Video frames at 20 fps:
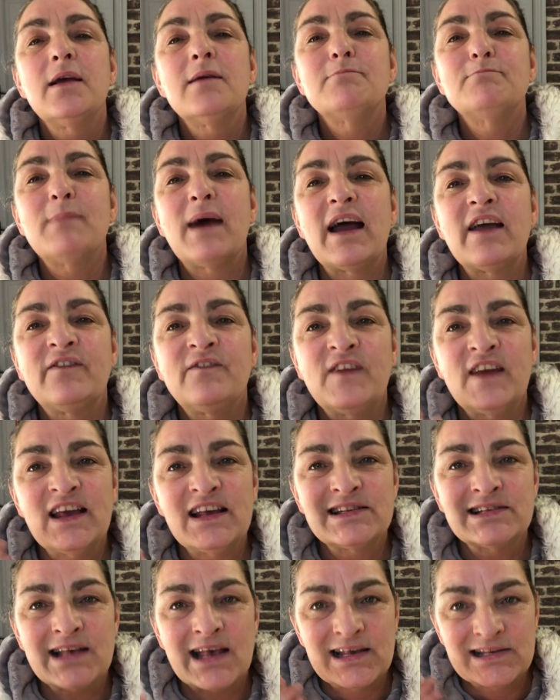My
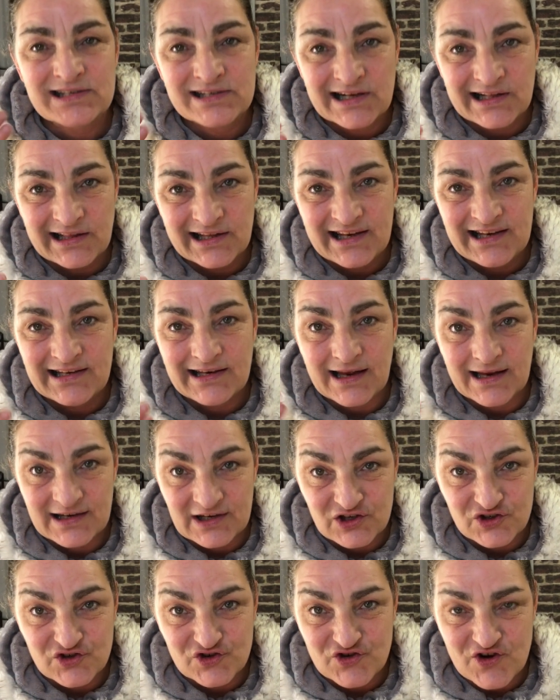face is clean and
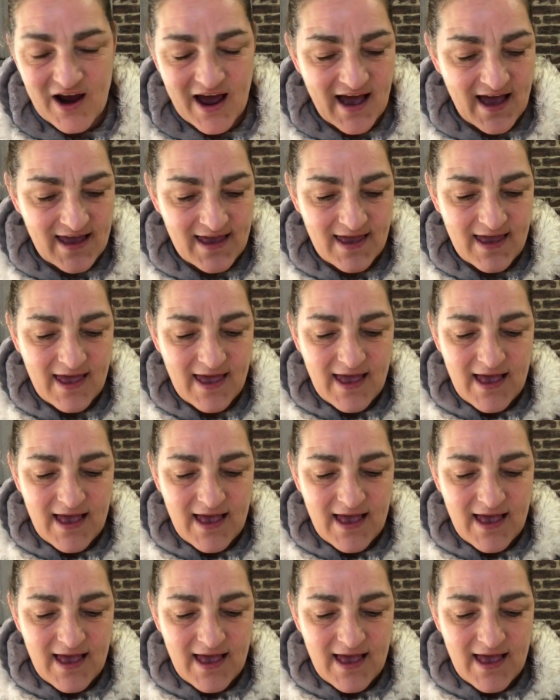it's dry.